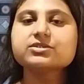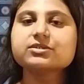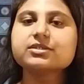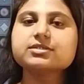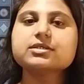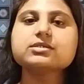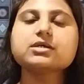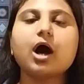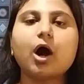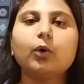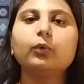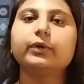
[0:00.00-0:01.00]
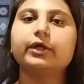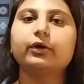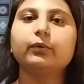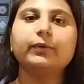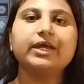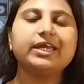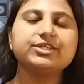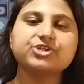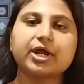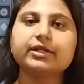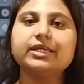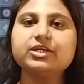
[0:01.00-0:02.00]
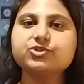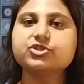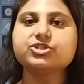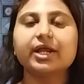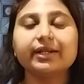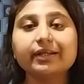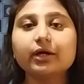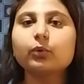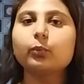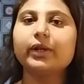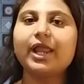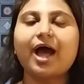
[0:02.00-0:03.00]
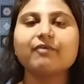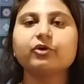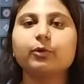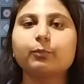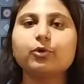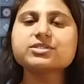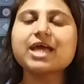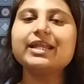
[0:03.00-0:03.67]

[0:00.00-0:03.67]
So this is how you know each gender will have an applause,